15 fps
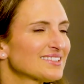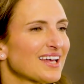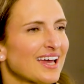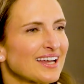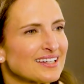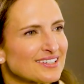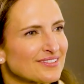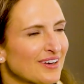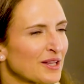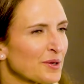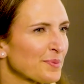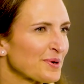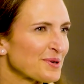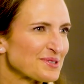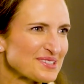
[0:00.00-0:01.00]
10
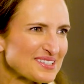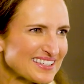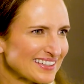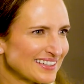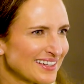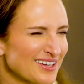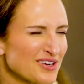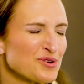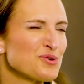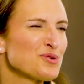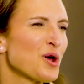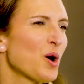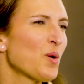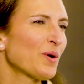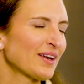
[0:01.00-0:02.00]
developers,
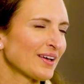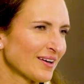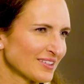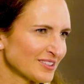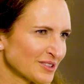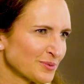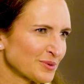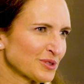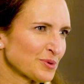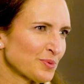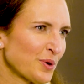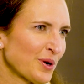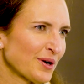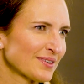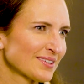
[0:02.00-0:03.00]
no one in customer
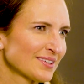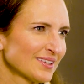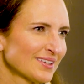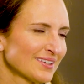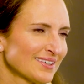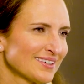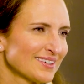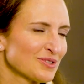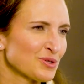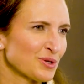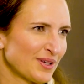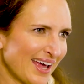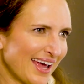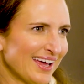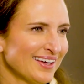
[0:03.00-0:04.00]
support.
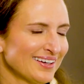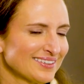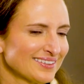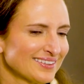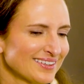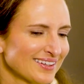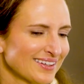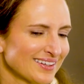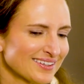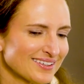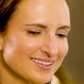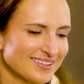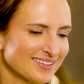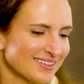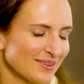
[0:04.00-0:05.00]
Today,
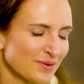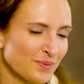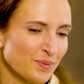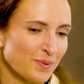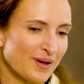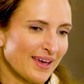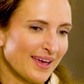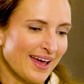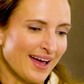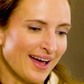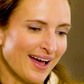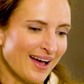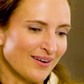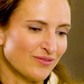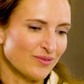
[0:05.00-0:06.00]
we
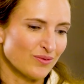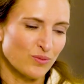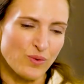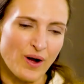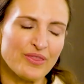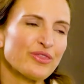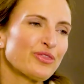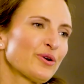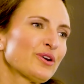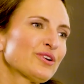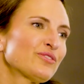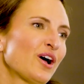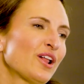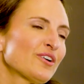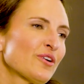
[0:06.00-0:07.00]
have 1/3
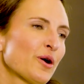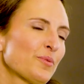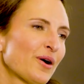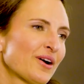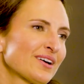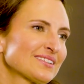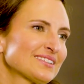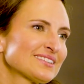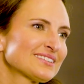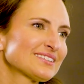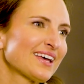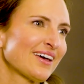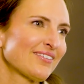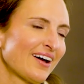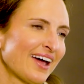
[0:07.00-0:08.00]
of all of our products
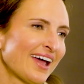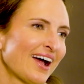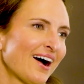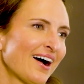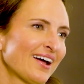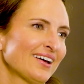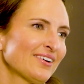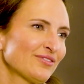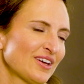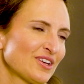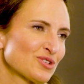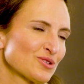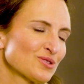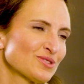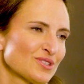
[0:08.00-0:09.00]
have AI
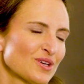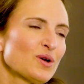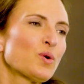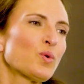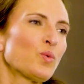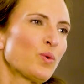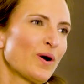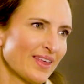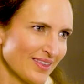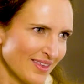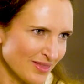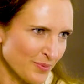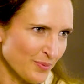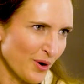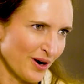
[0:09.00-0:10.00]
features within
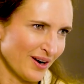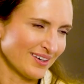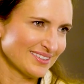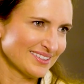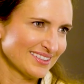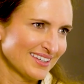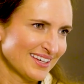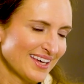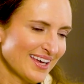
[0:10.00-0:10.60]
the product.